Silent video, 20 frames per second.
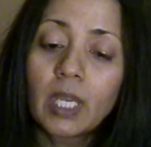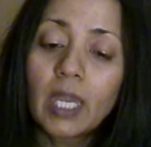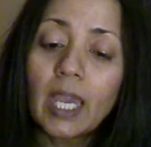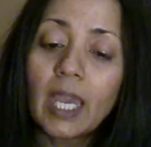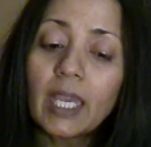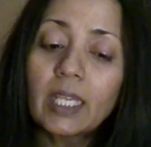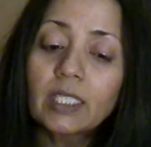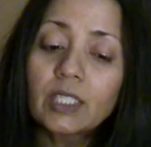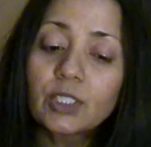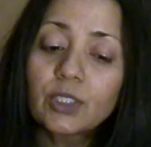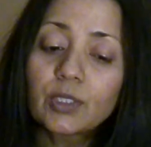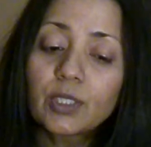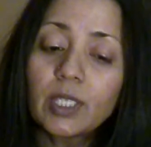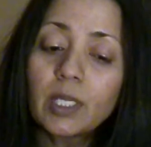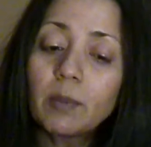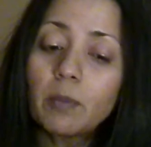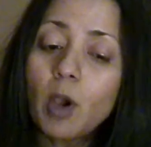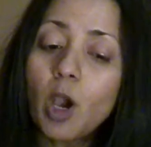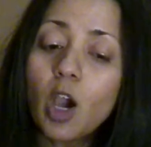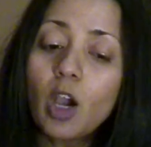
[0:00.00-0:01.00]

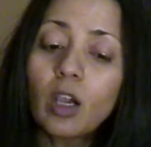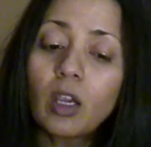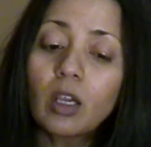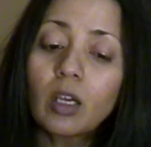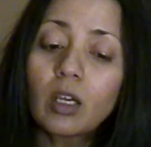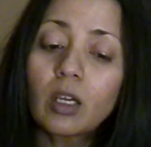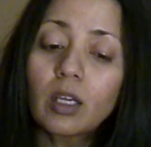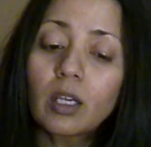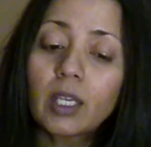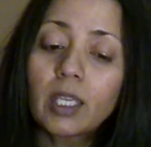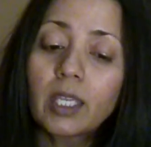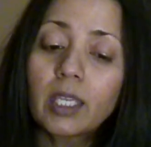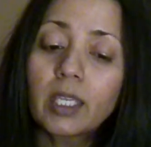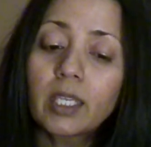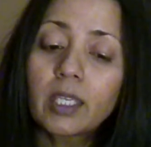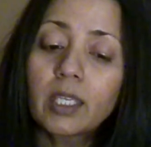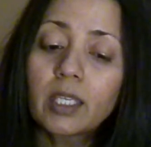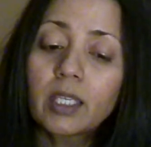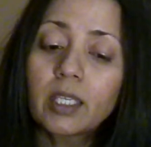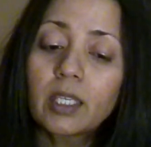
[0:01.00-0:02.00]
Extreme hunger
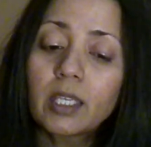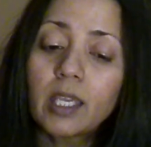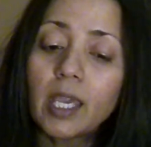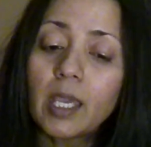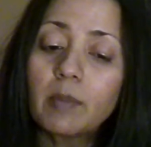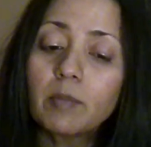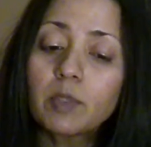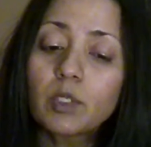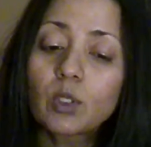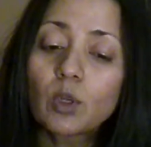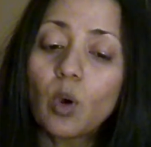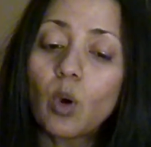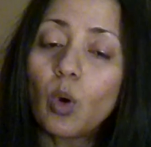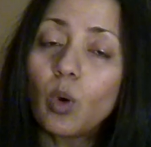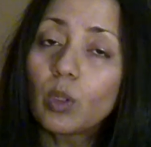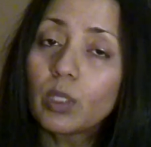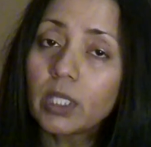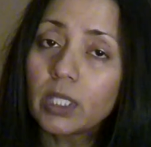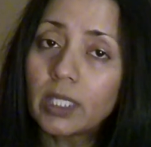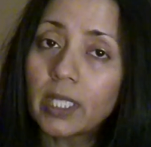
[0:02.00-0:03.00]
came to
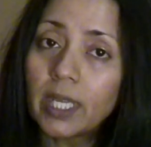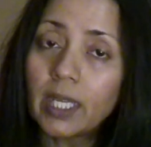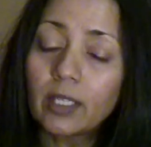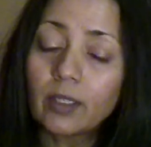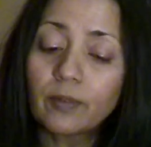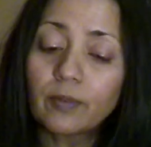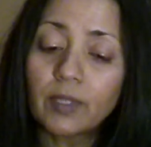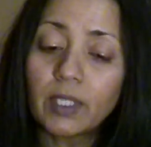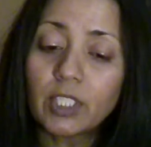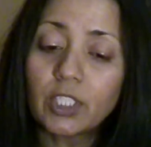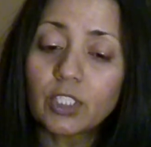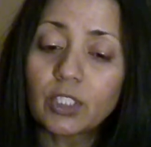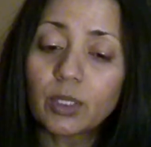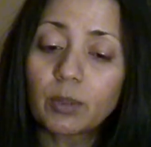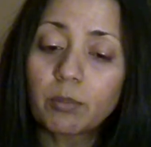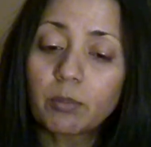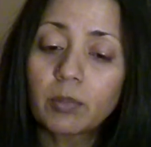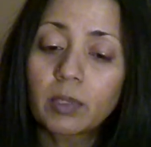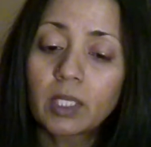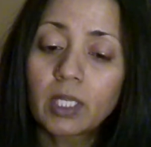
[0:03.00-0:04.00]
all the land of
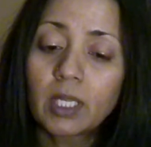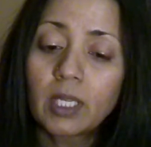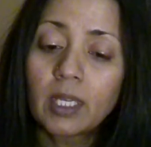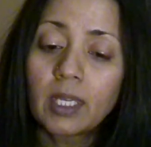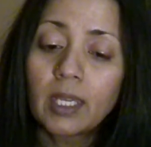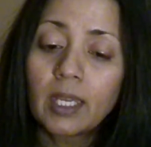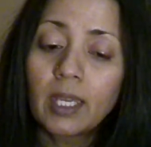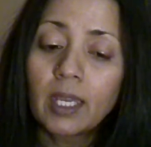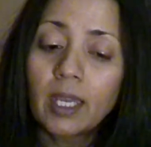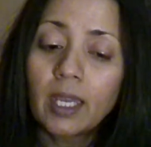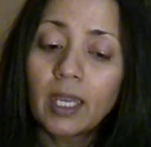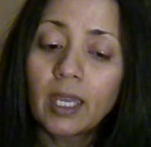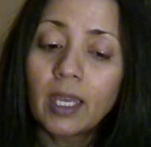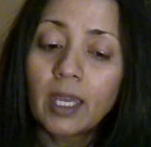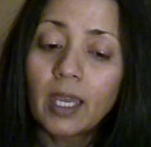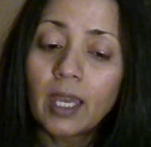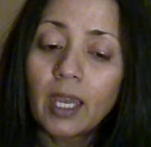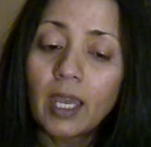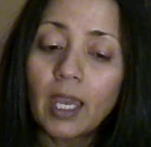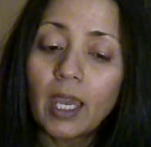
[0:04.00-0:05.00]
Egypt,
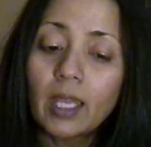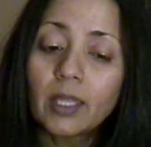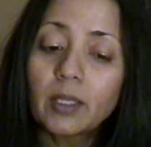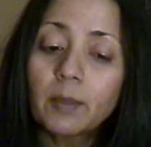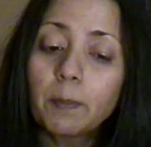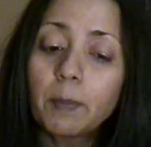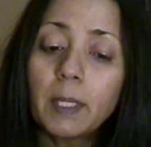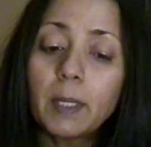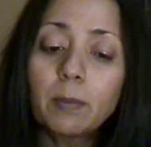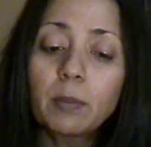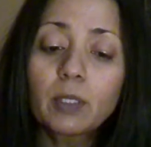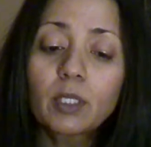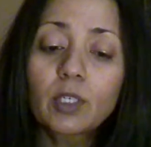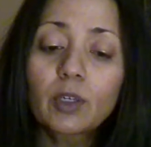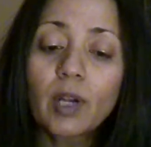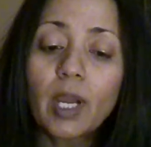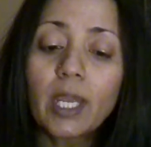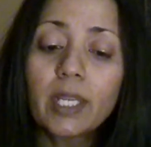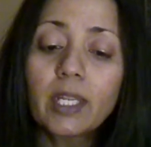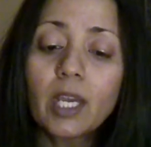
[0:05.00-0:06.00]
and the people
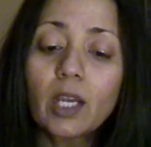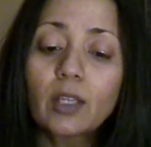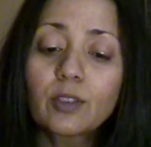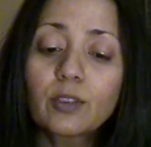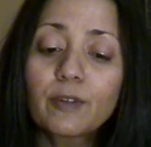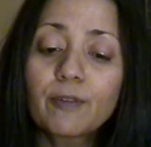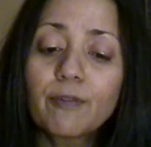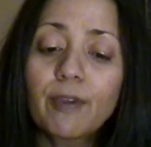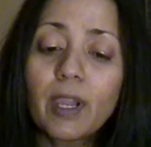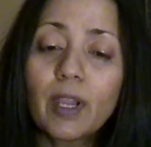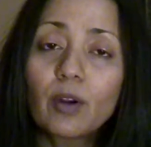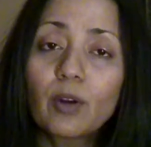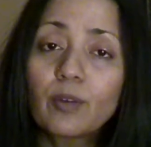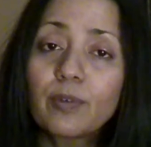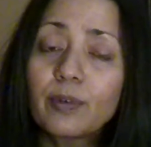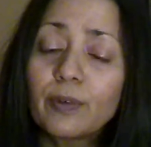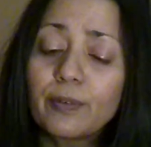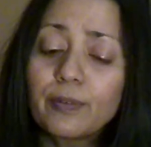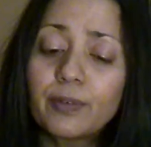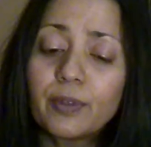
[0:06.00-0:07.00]
cried out to Pharaoh
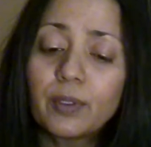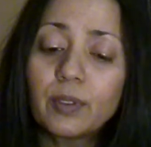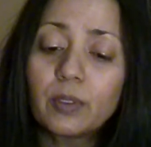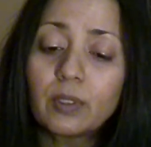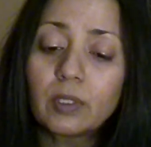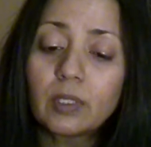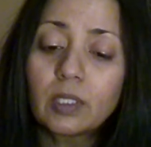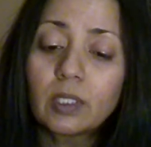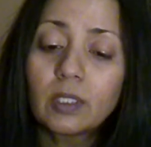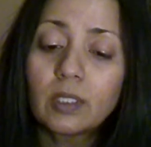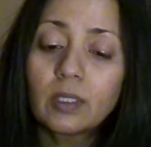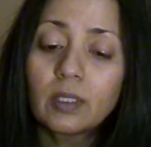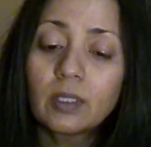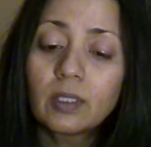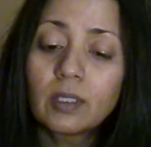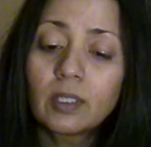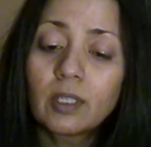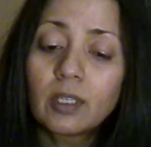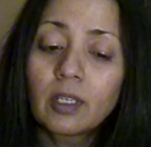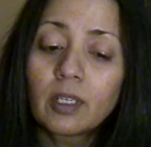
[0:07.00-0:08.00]
for food.
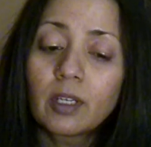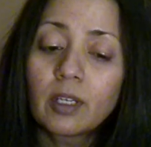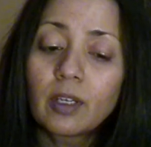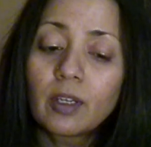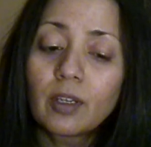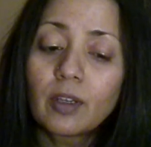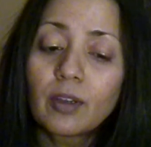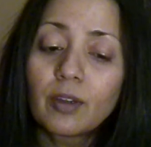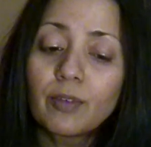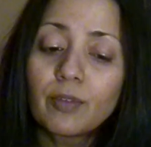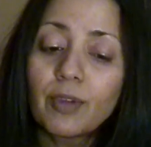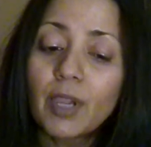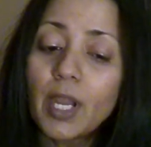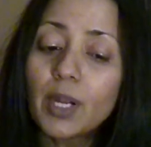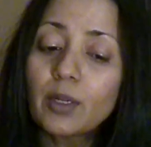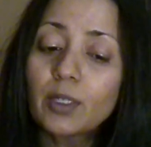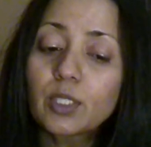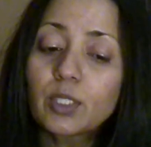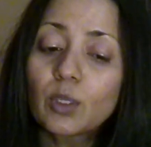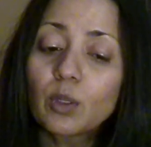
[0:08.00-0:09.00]

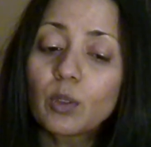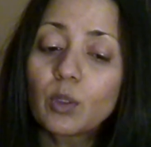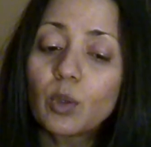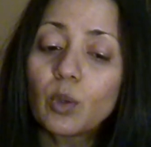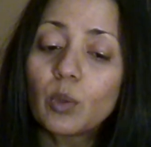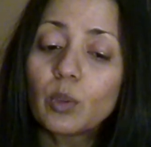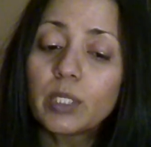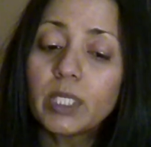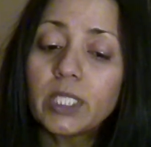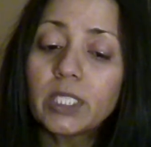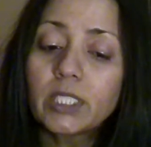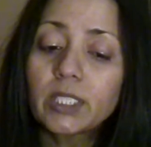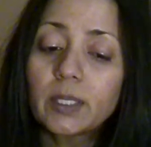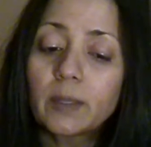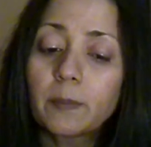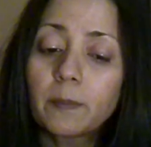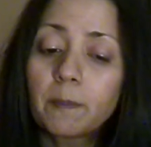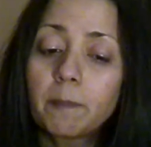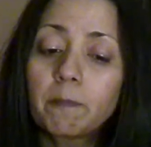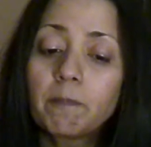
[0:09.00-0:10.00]
Pharaoh told all
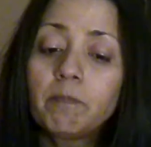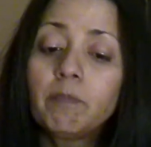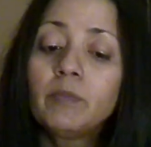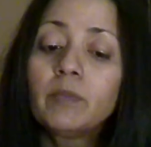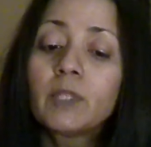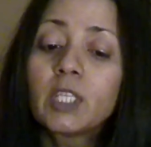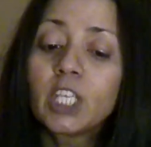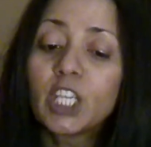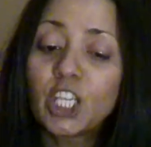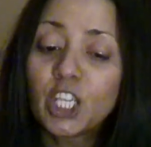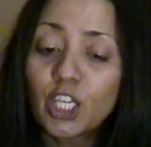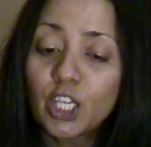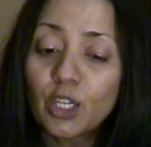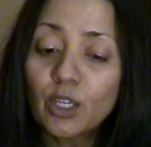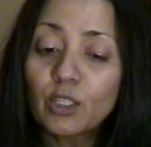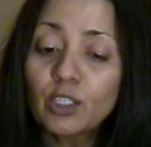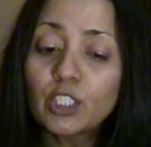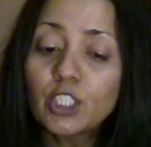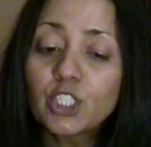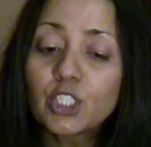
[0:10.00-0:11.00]
Egypt,
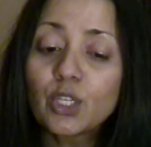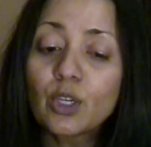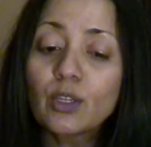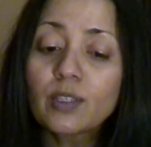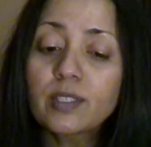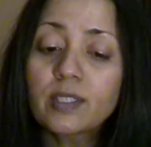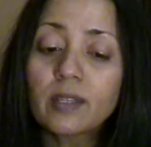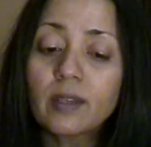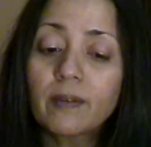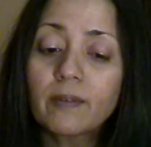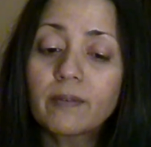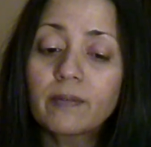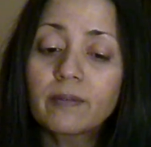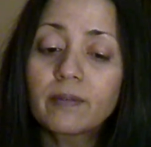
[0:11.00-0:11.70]
"Go to Joseph